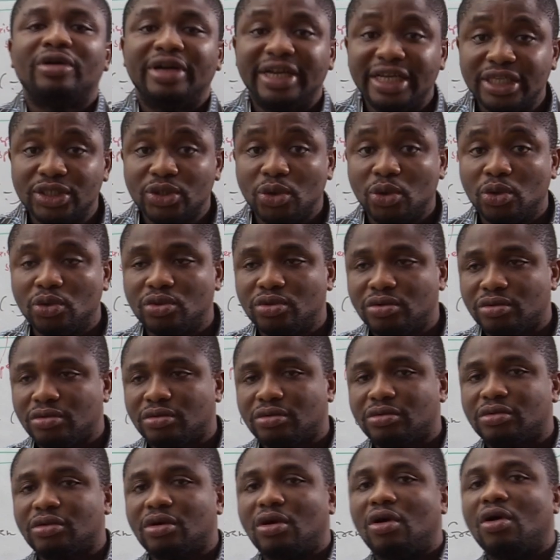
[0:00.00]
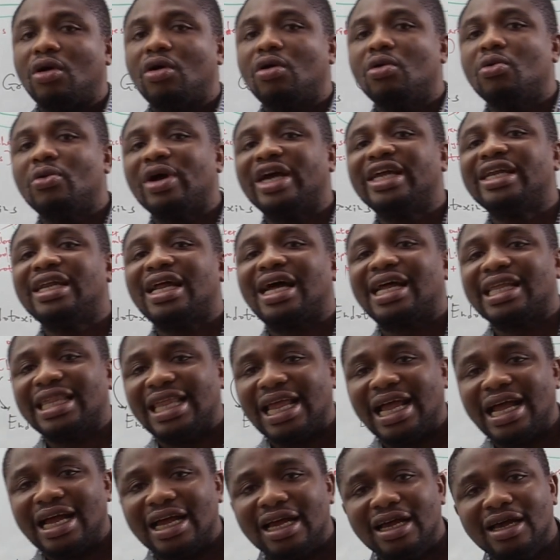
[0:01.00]
on its own or when
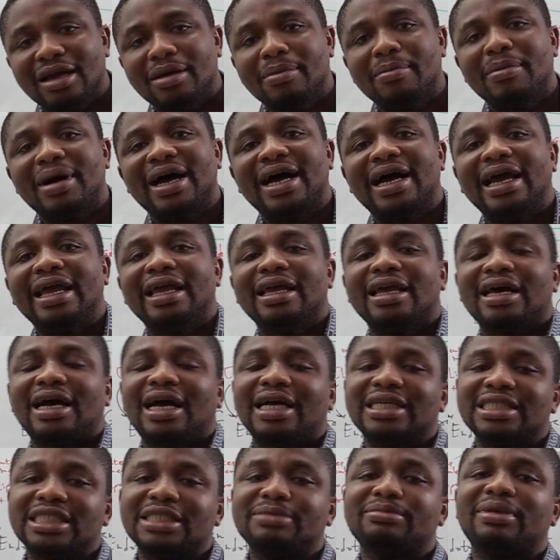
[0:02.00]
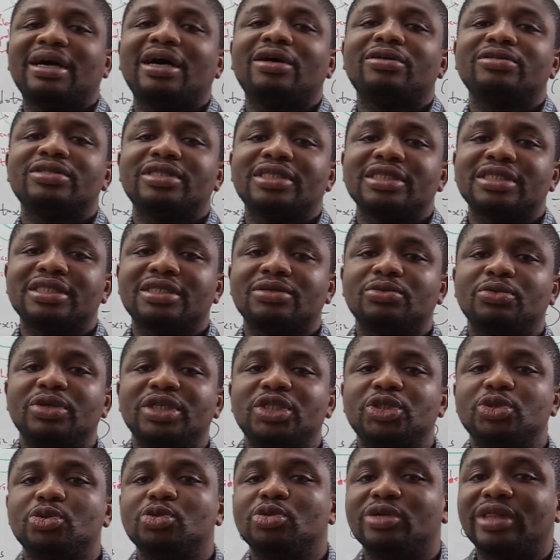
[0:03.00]
attacked by antibiotics,
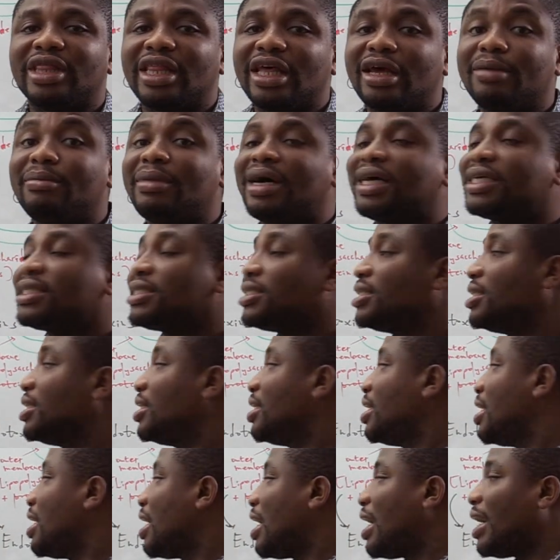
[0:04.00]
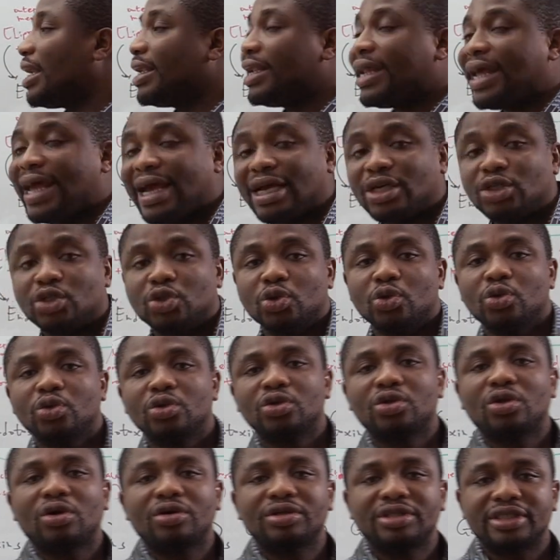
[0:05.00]
which we will term as an
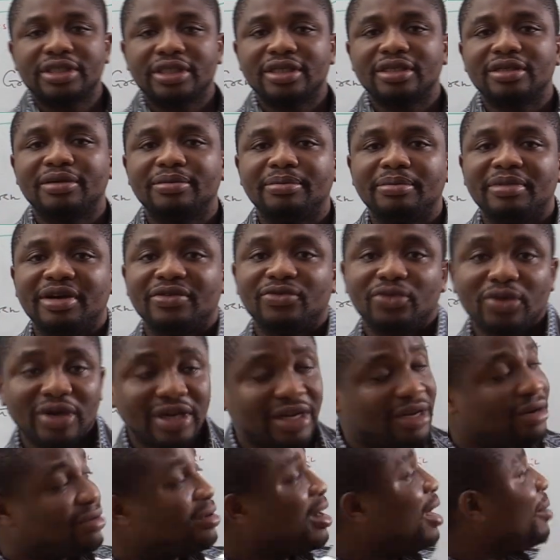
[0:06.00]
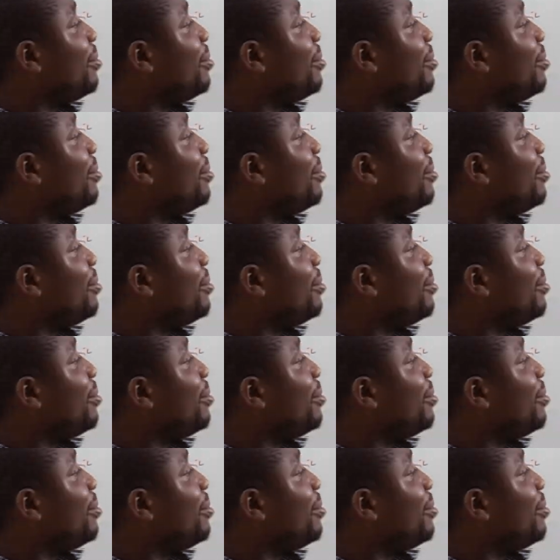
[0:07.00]
exotoxin. But for the